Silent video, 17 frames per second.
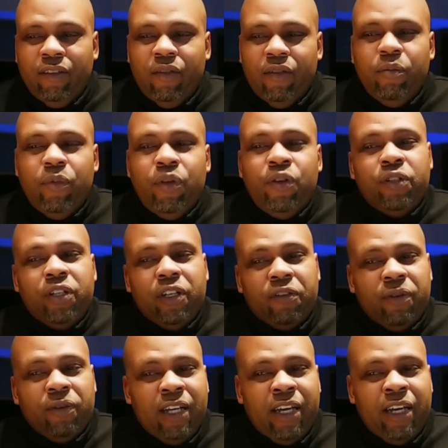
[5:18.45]
music
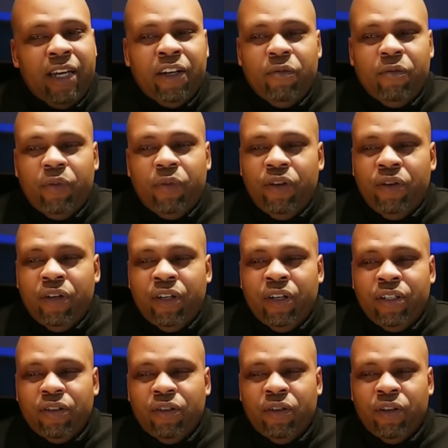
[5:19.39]
related computers
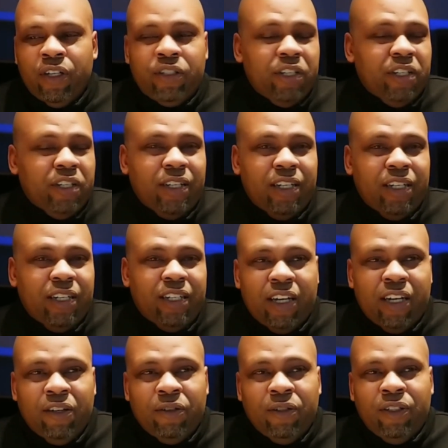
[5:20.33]
or just in
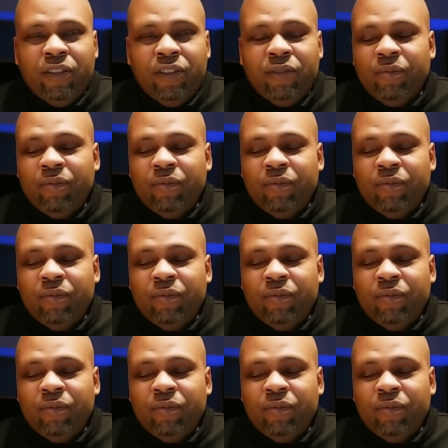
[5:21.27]
general.